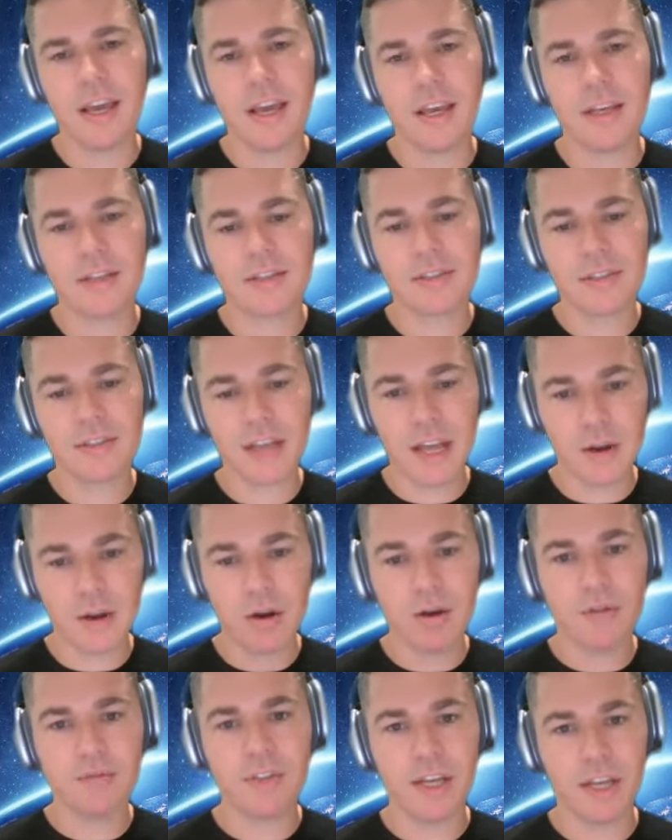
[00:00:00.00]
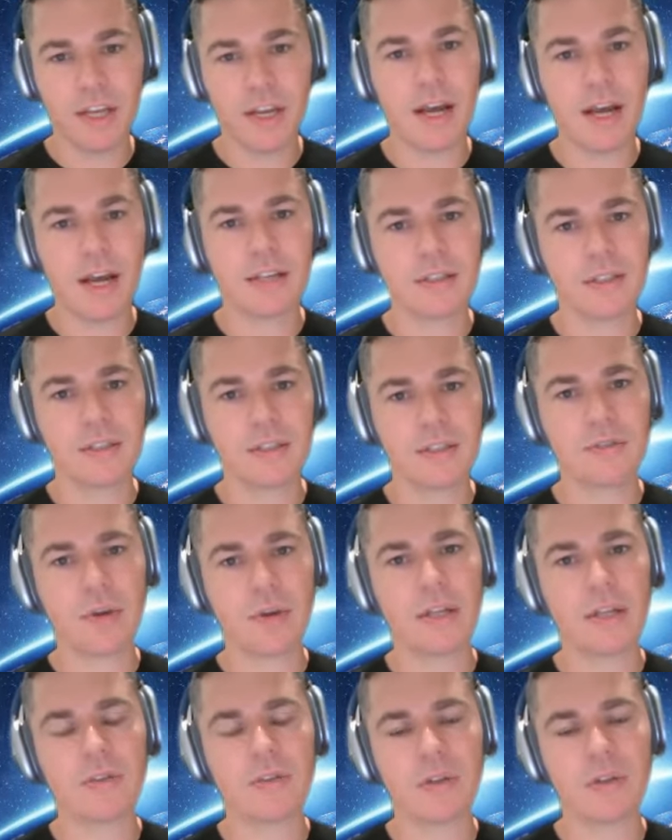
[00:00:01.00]
a set of data
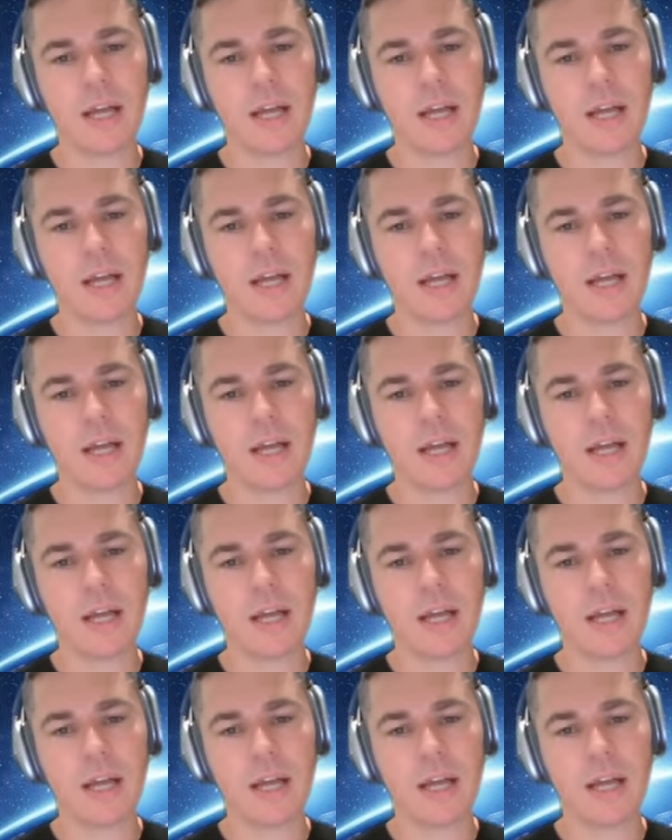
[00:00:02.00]
assets, right?